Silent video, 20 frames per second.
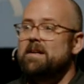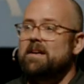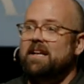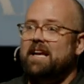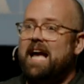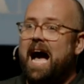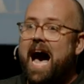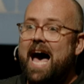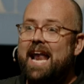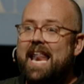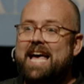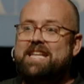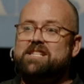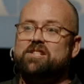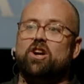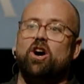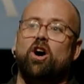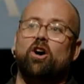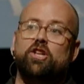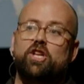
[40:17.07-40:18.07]
God has
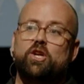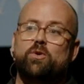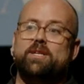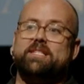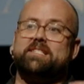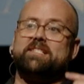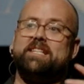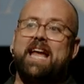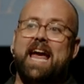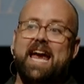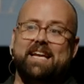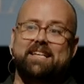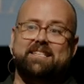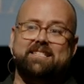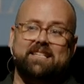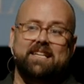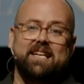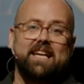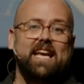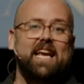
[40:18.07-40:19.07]
called you a
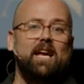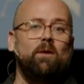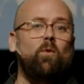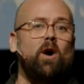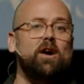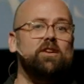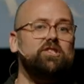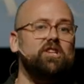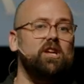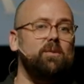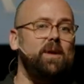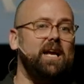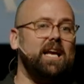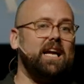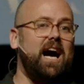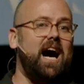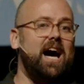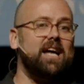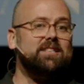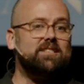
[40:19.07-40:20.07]
saint. He wants you to be
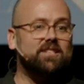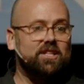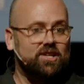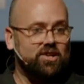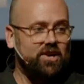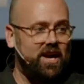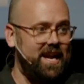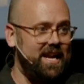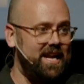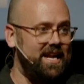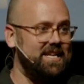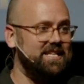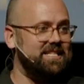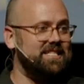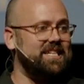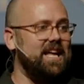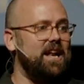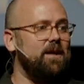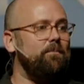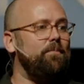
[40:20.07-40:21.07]
consecrated and
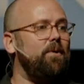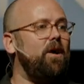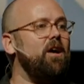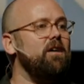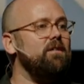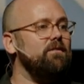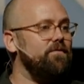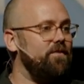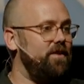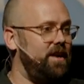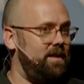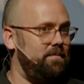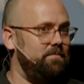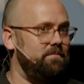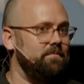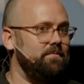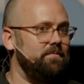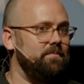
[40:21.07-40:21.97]
set apart for Him.